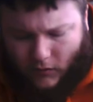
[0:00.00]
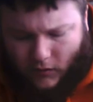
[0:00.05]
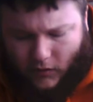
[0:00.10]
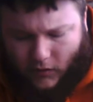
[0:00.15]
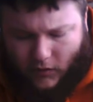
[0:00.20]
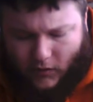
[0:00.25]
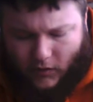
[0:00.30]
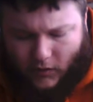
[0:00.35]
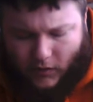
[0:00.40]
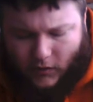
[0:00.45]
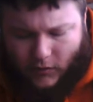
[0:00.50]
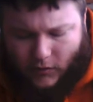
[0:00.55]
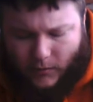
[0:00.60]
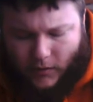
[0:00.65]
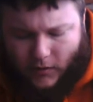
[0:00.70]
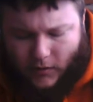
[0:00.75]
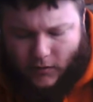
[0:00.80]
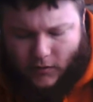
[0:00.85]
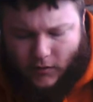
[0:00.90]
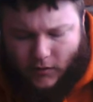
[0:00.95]
6
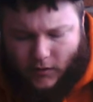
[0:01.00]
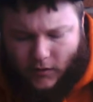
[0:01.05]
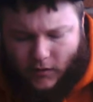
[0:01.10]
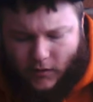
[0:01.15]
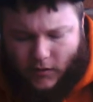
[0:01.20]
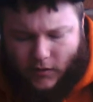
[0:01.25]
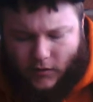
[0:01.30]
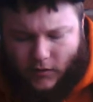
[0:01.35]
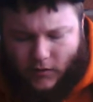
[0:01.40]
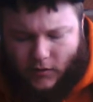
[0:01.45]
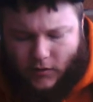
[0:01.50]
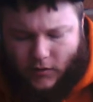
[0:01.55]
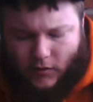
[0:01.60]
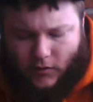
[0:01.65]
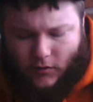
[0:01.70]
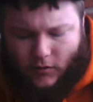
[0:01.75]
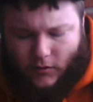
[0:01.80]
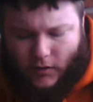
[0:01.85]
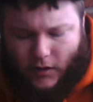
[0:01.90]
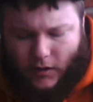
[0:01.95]
months, in addition
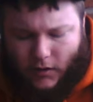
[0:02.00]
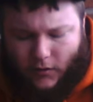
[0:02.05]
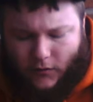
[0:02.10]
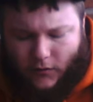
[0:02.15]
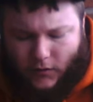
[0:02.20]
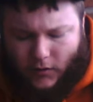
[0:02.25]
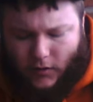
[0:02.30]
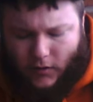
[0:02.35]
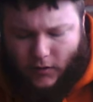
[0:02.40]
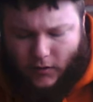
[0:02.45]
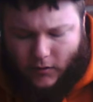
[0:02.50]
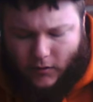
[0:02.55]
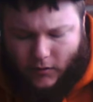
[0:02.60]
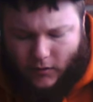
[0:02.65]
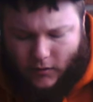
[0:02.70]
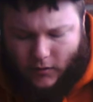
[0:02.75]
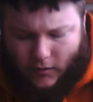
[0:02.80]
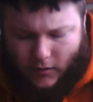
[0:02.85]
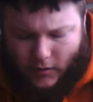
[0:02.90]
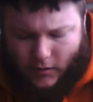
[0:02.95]
to however long
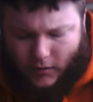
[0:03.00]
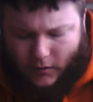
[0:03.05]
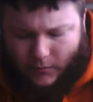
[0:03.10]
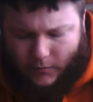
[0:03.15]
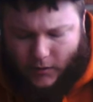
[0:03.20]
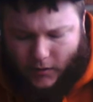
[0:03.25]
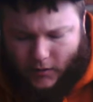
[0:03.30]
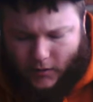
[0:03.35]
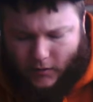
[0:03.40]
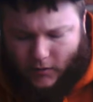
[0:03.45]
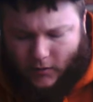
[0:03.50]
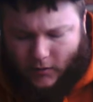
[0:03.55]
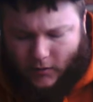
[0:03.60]
it had been